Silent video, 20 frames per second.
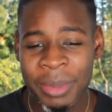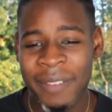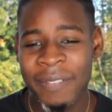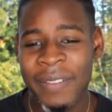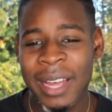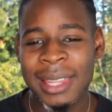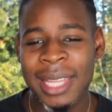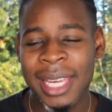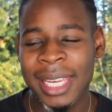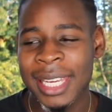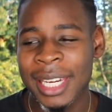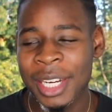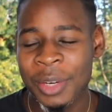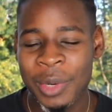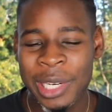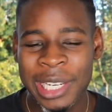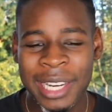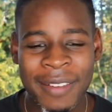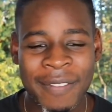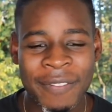the fact that he didn't
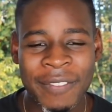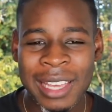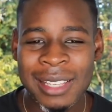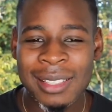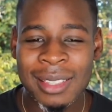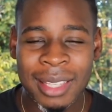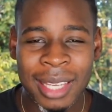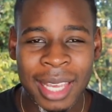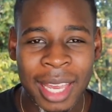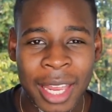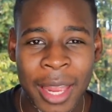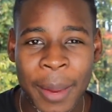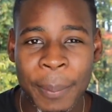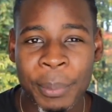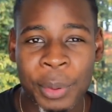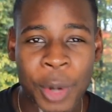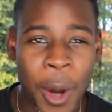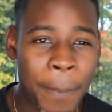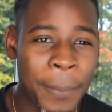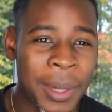really investigate it
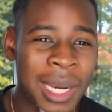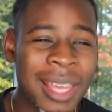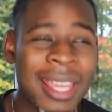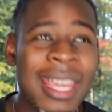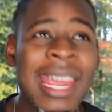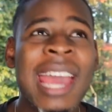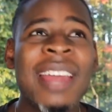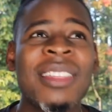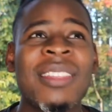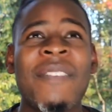properly,